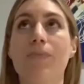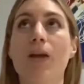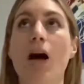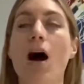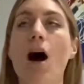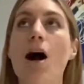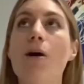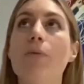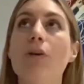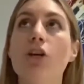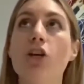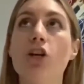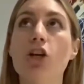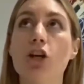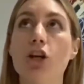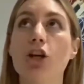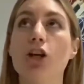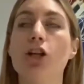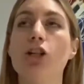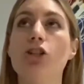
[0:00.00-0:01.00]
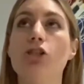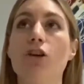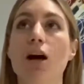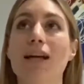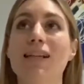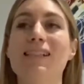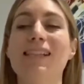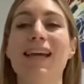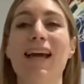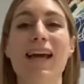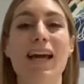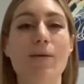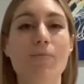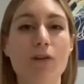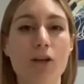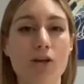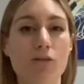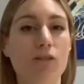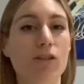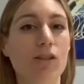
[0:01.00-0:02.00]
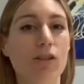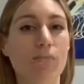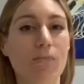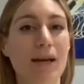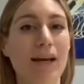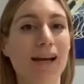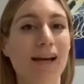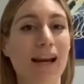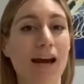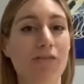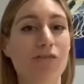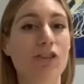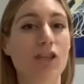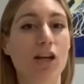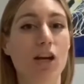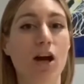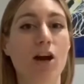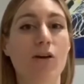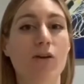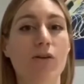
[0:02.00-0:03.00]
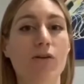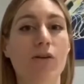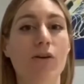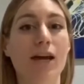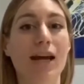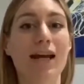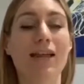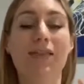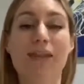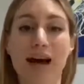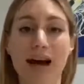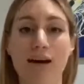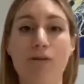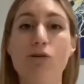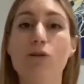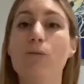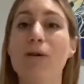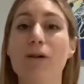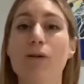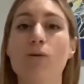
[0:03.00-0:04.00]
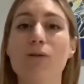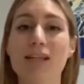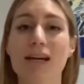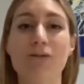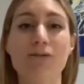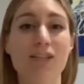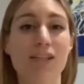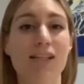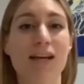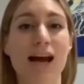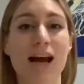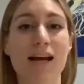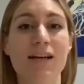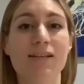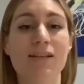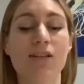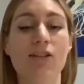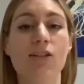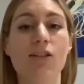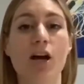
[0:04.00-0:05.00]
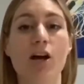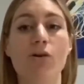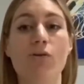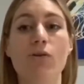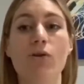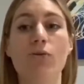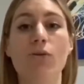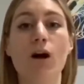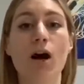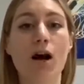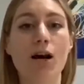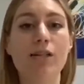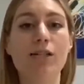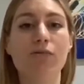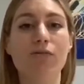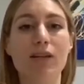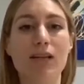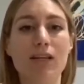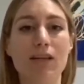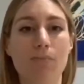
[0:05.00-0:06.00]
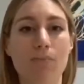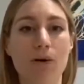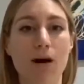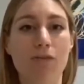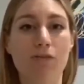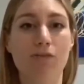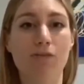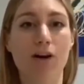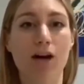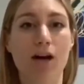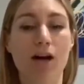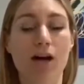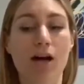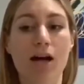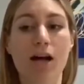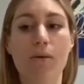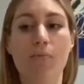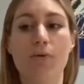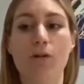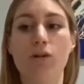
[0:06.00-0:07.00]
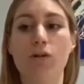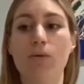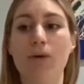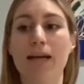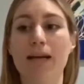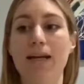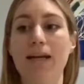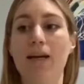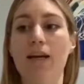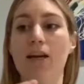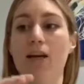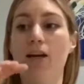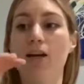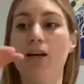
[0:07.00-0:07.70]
I would look at trying to get him used to being left alone in the house when you're downstairs. So you kind of need a buffer between